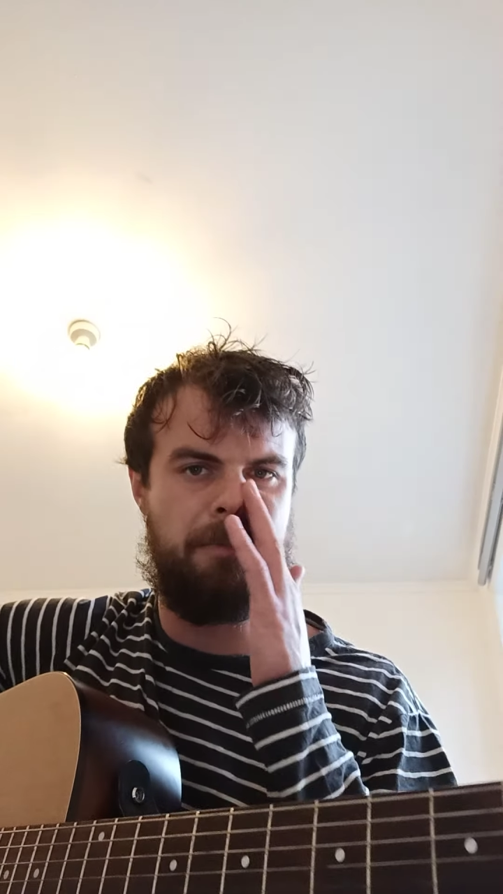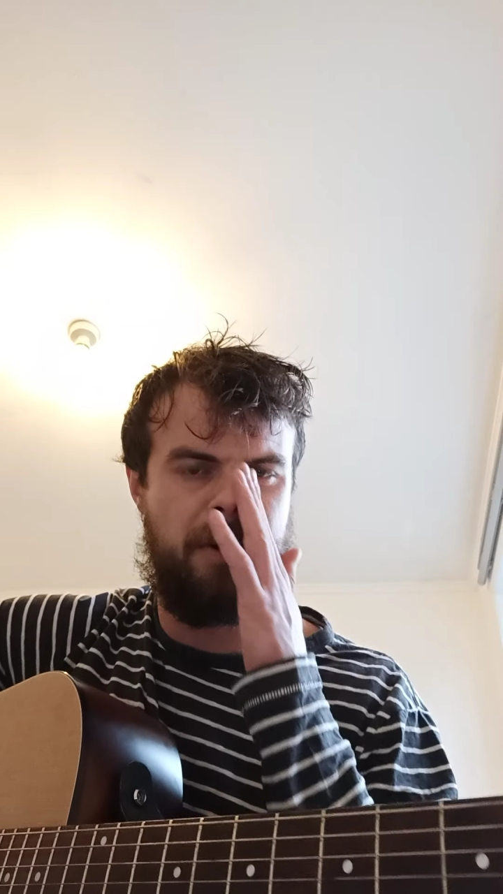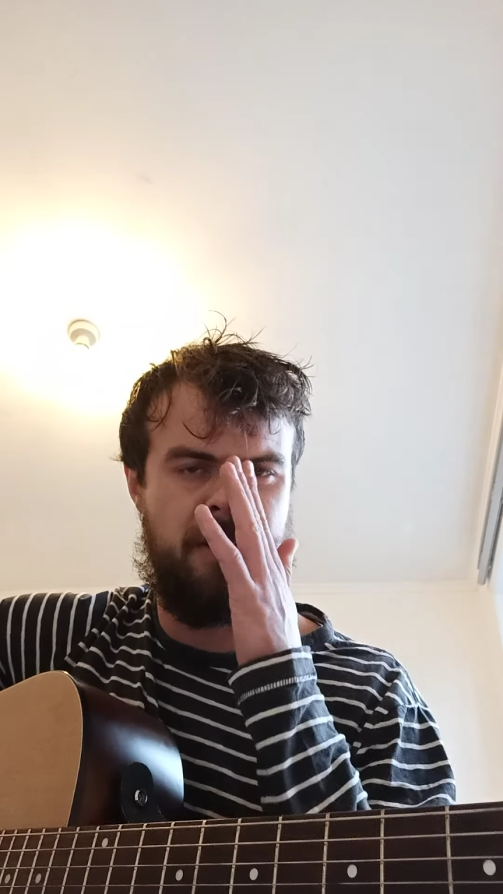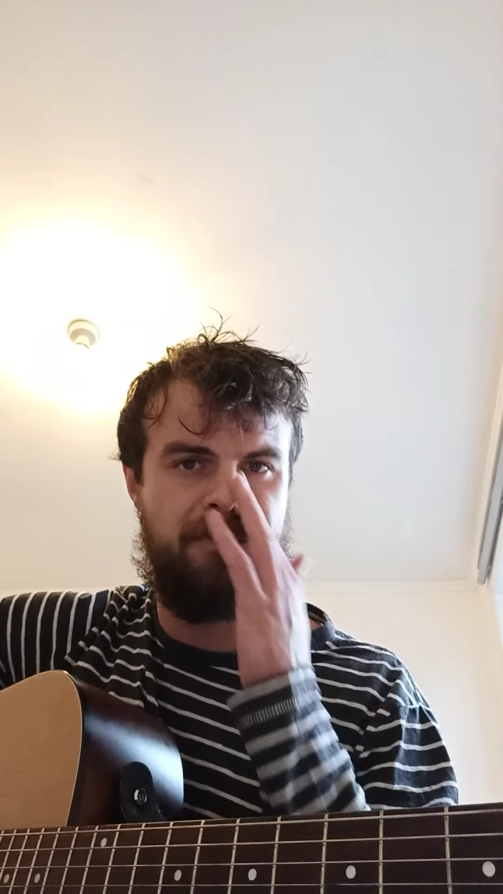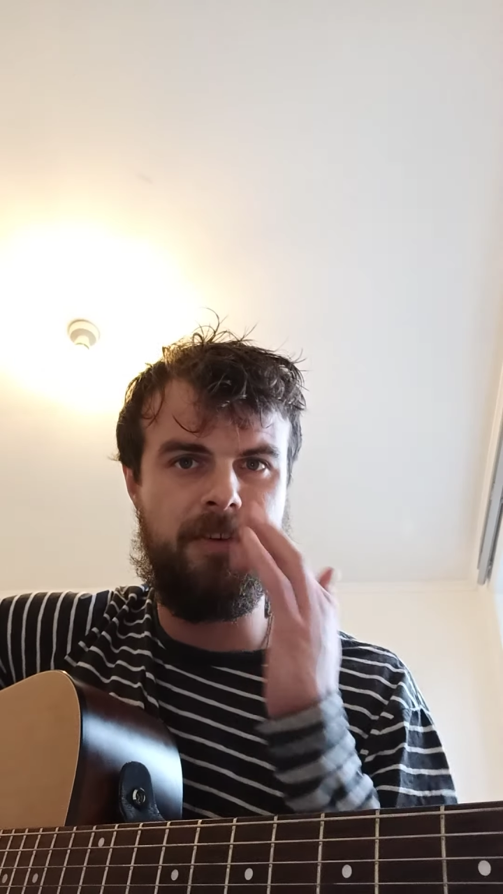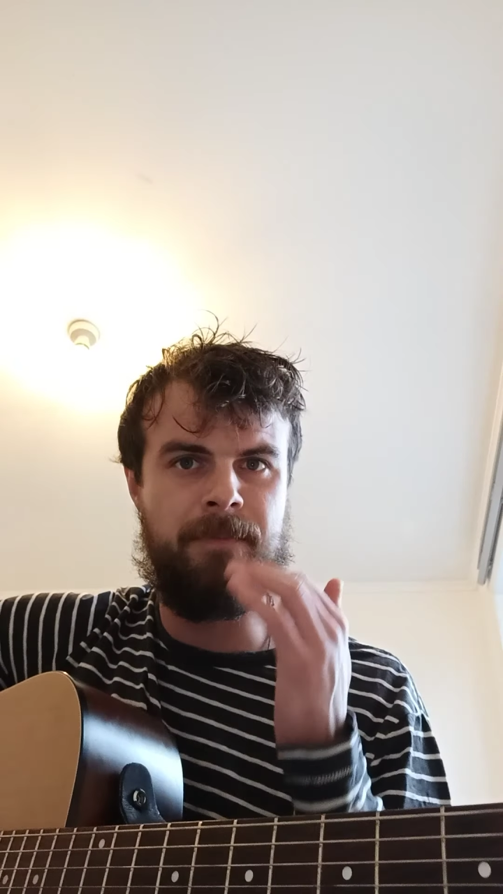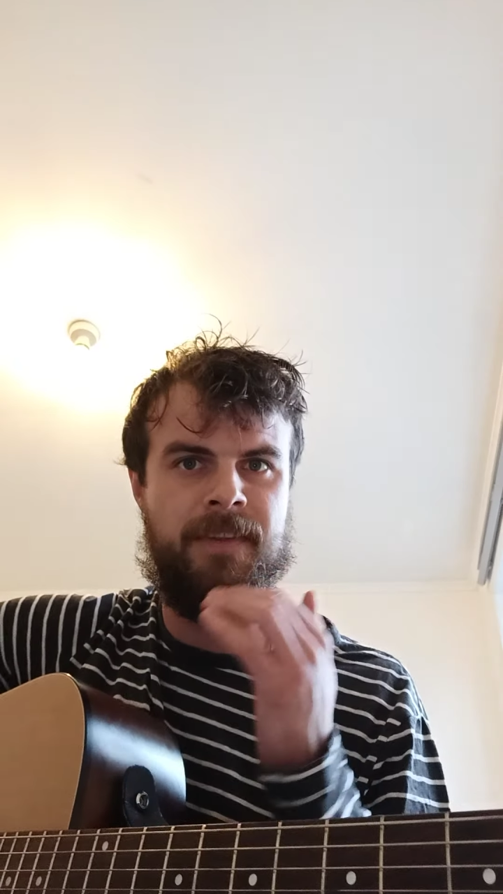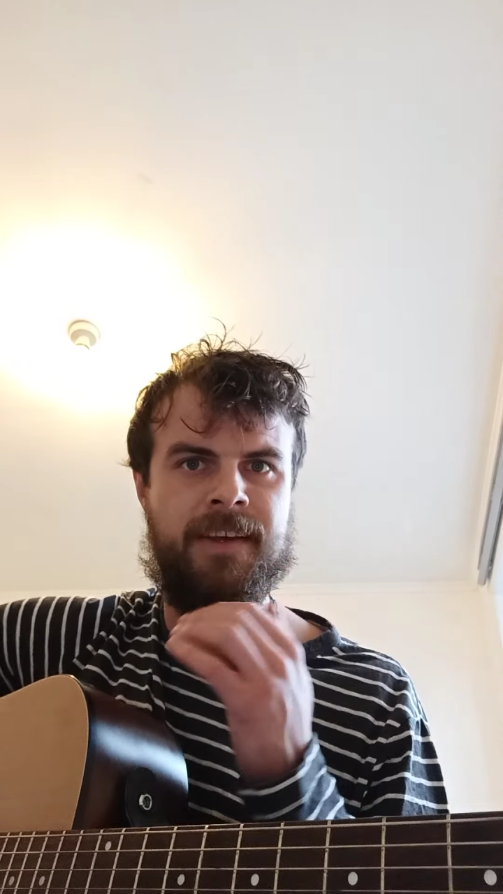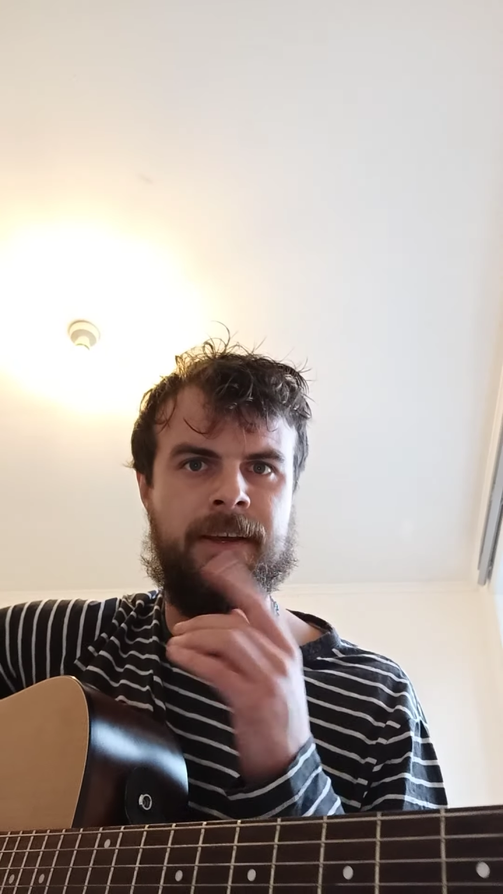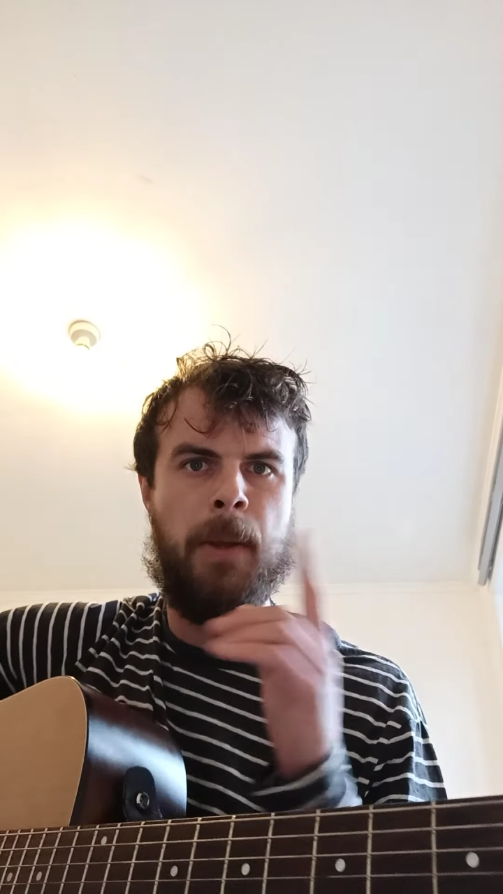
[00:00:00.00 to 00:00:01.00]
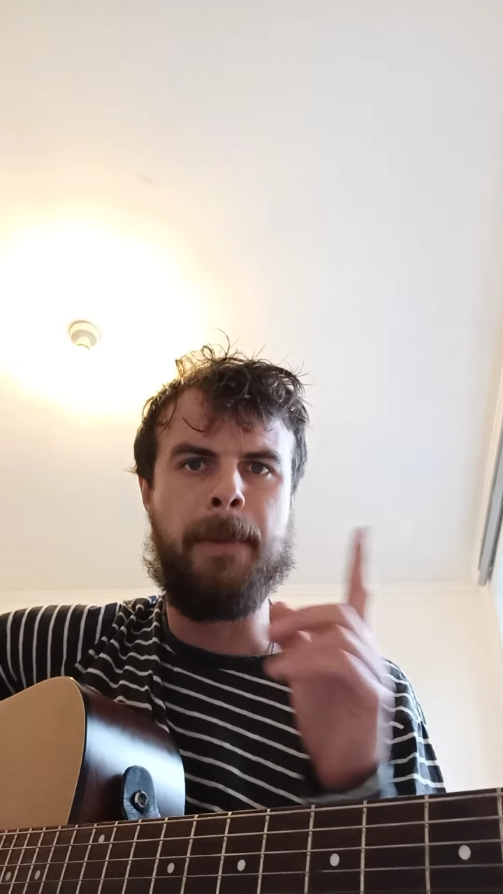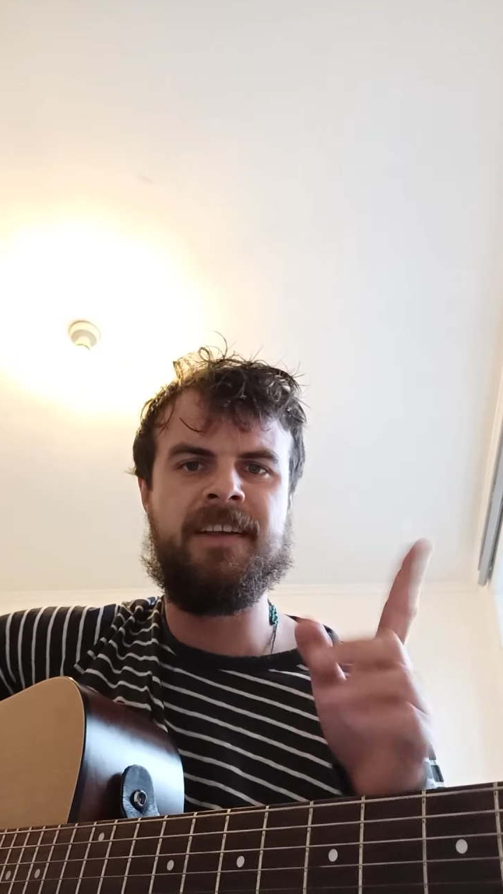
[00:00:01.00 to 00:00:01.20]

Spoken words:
apart from the